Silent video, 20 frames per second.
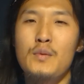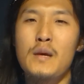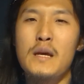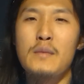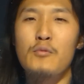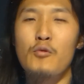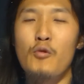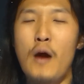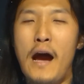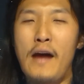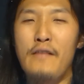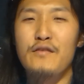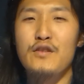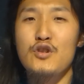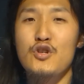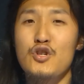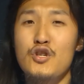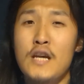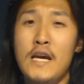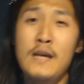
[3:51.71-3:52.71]
people have the
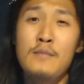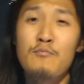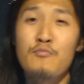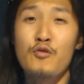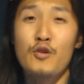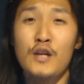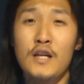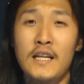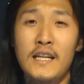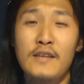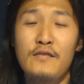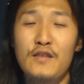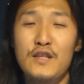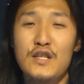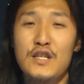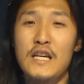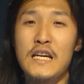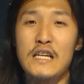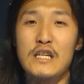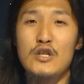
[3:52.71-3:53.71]
same
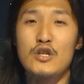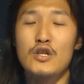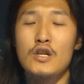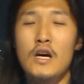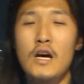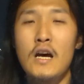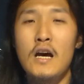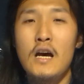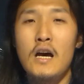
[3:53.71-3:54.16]
proclivities